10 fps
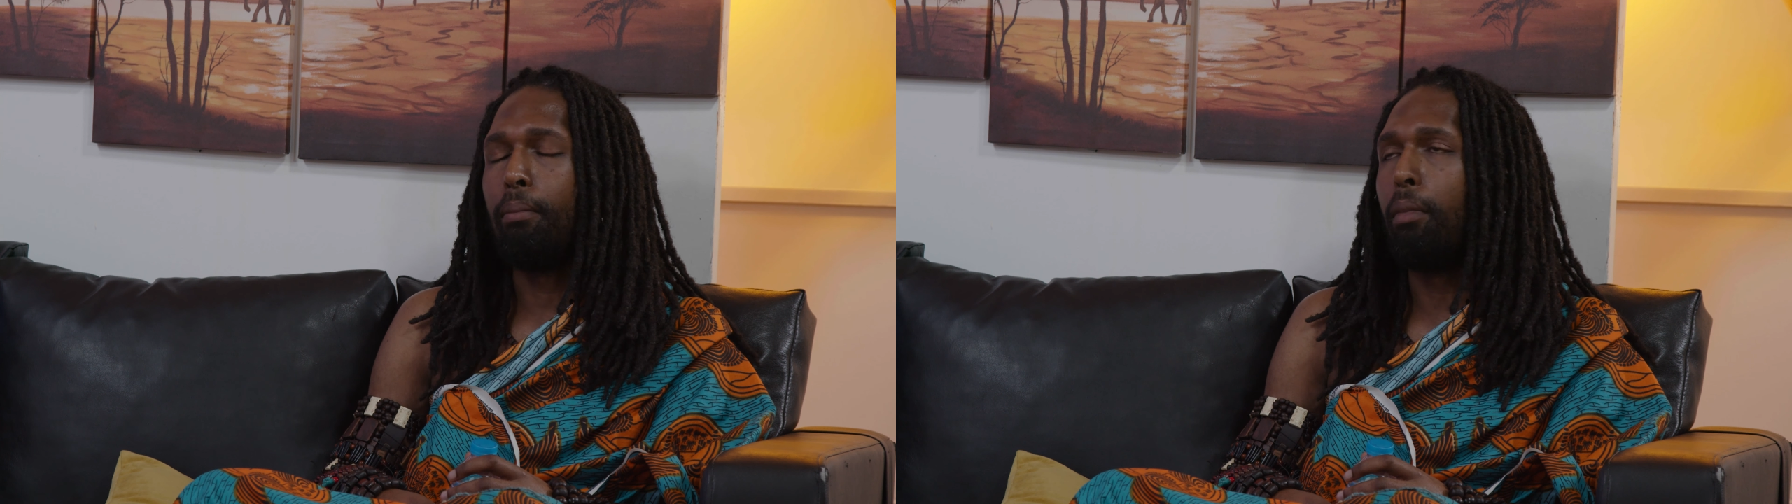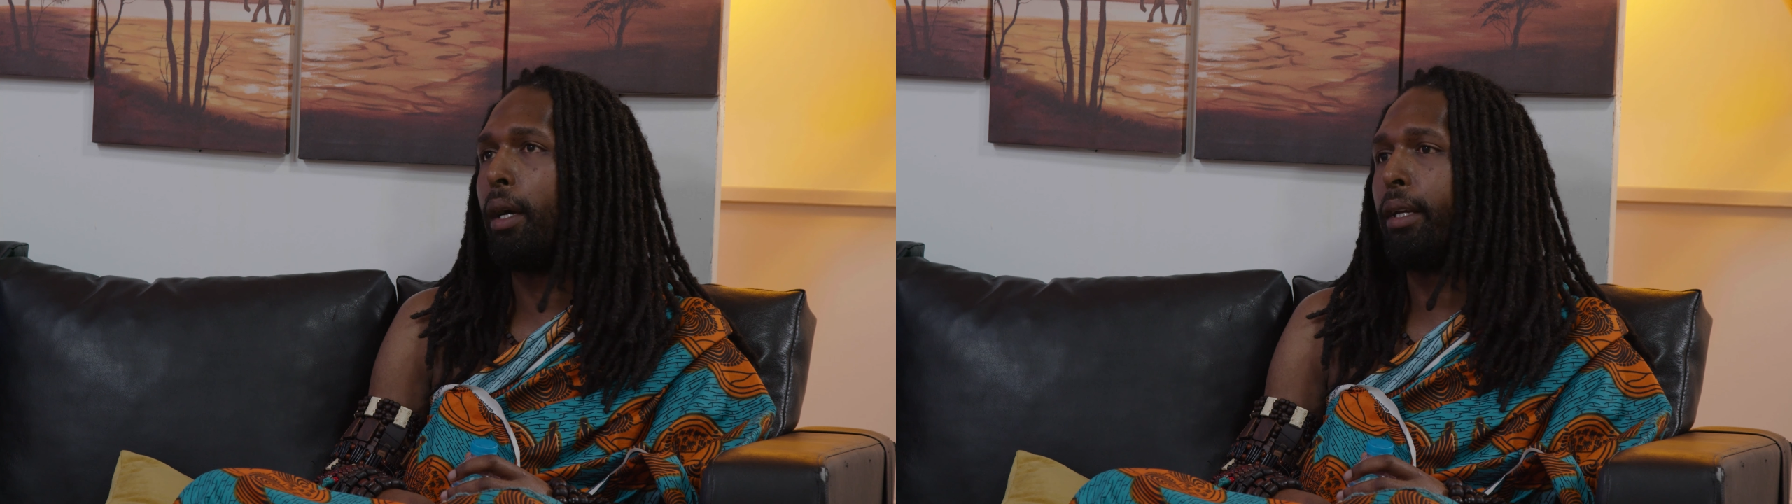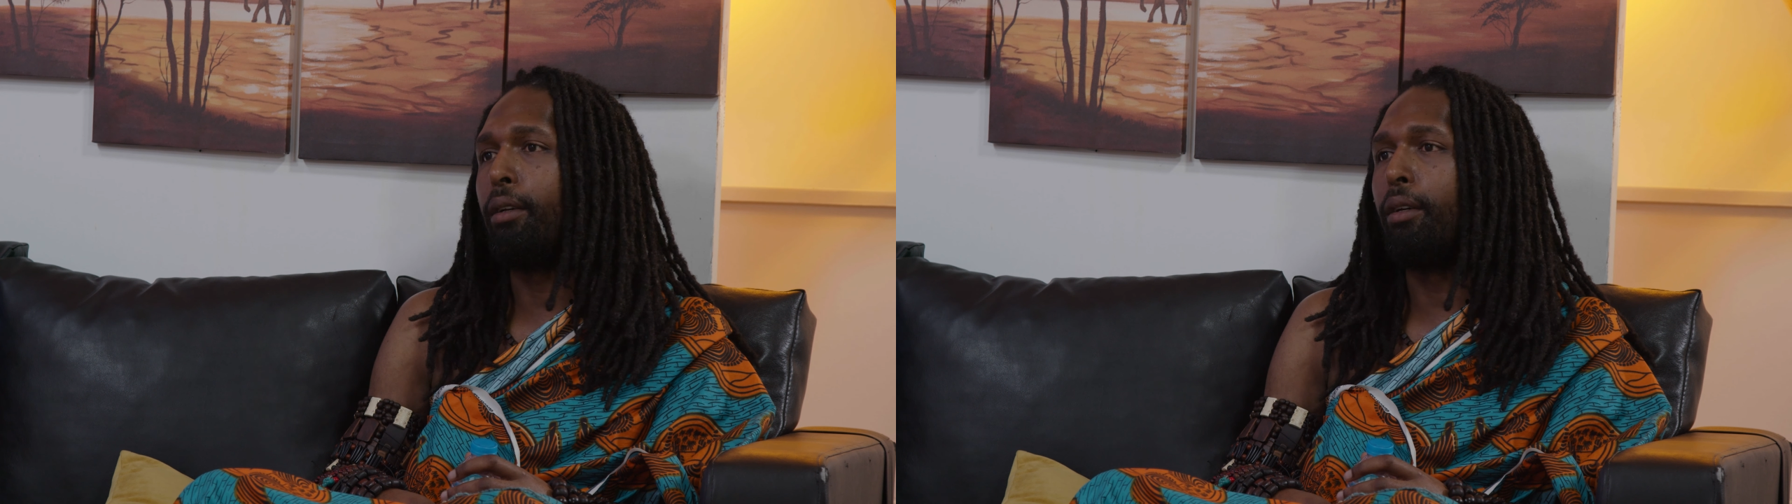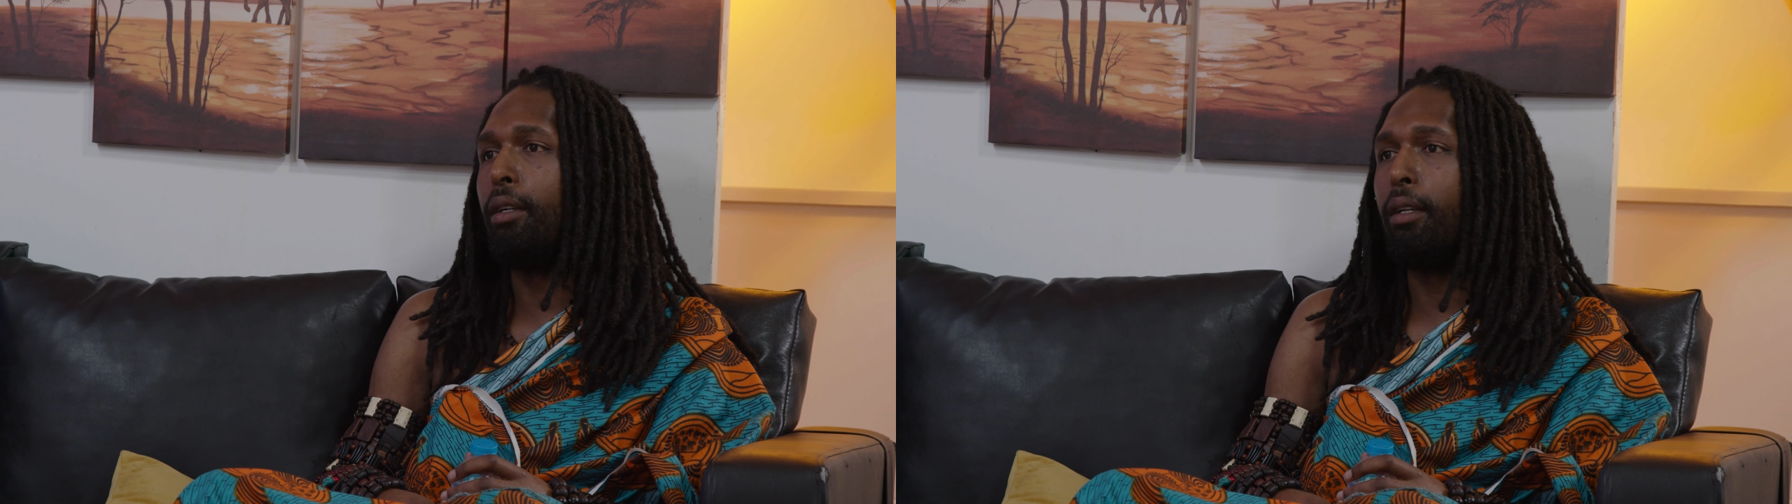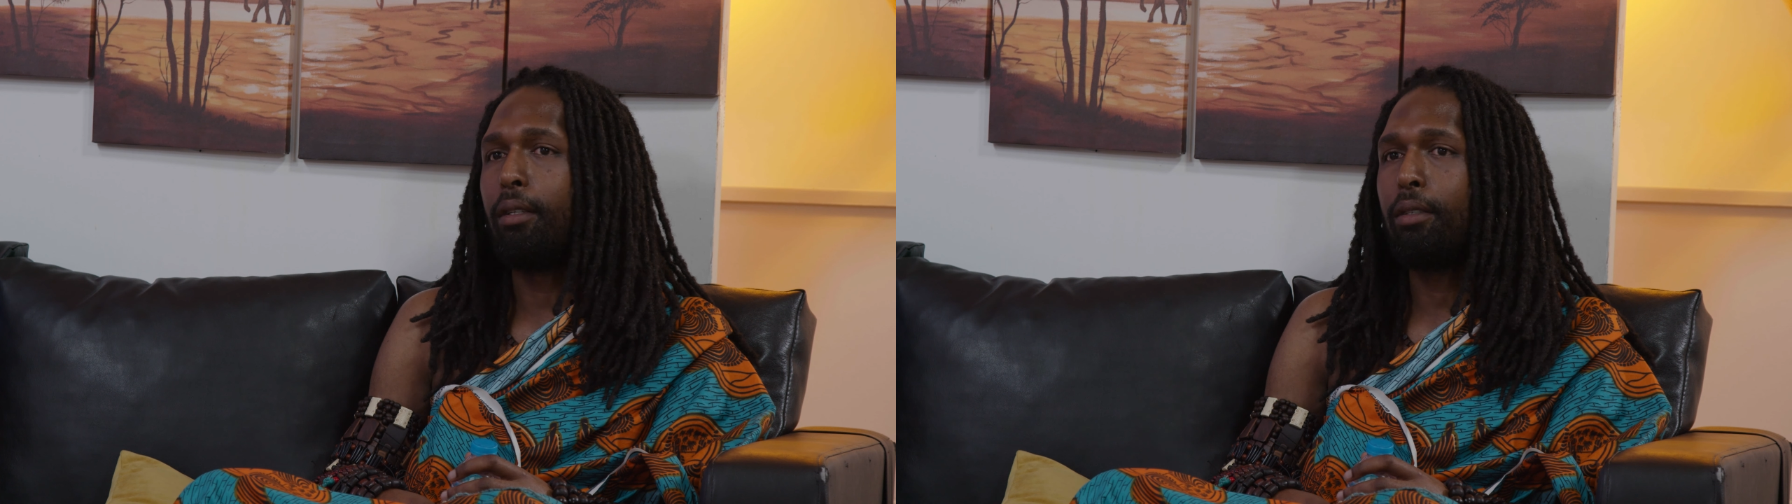My
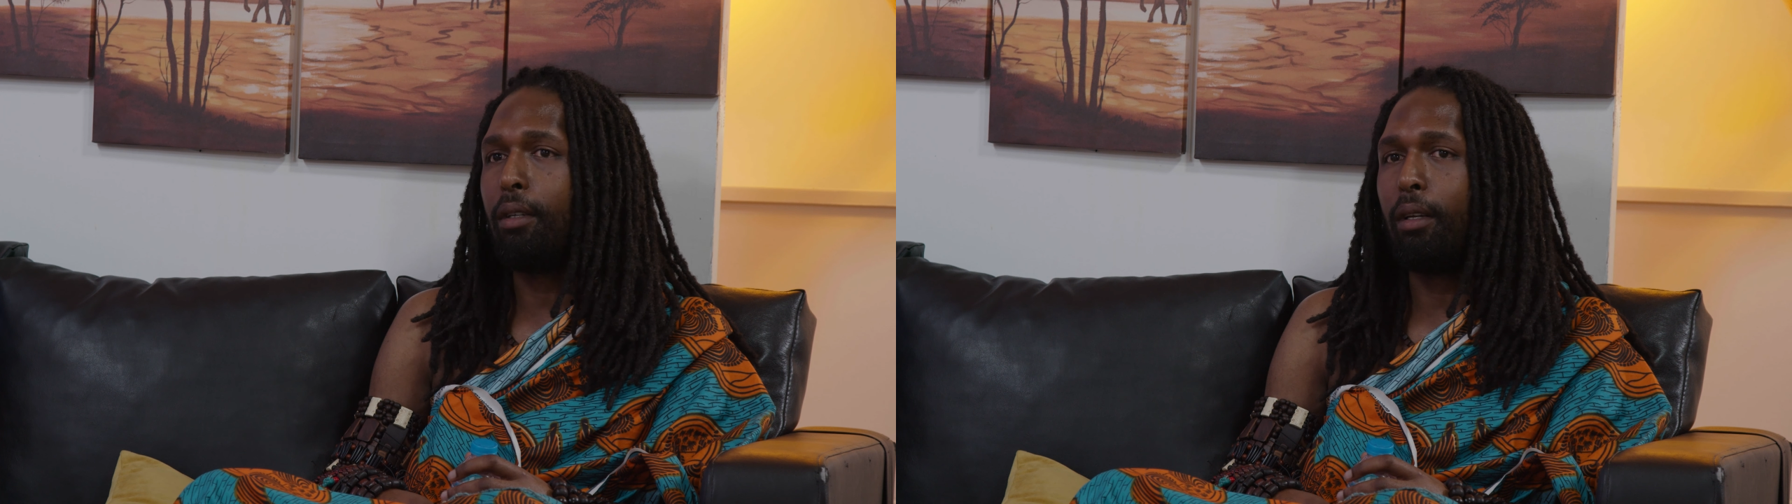goodness,